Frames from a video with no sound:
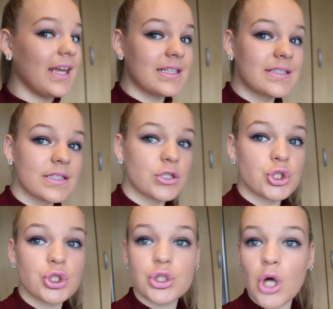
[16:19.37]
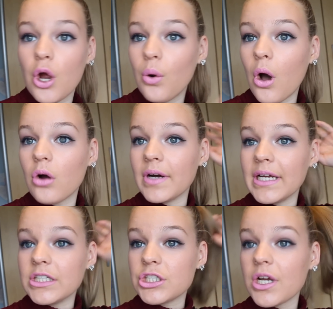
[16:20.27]
It's so
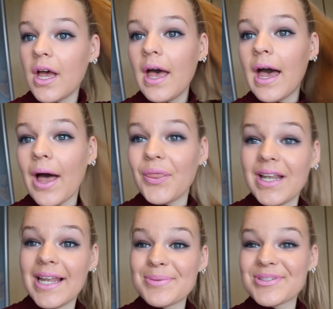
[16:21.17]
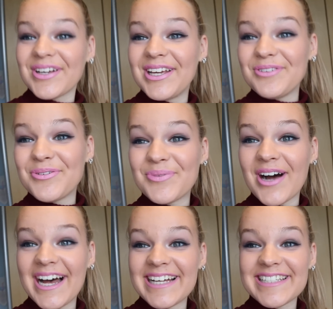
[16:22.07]
orange, and the lips look even
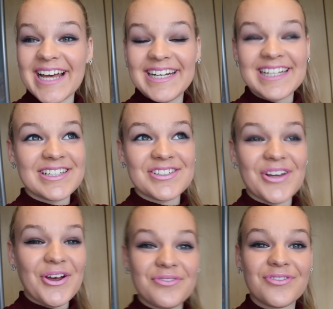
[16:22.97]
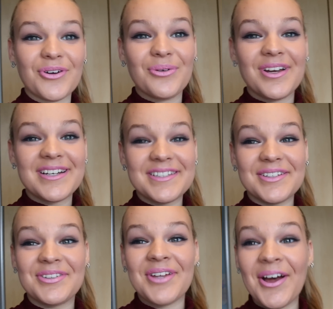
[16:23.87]
worse, and it just overall
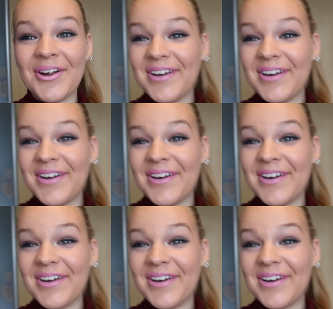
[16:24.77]
looks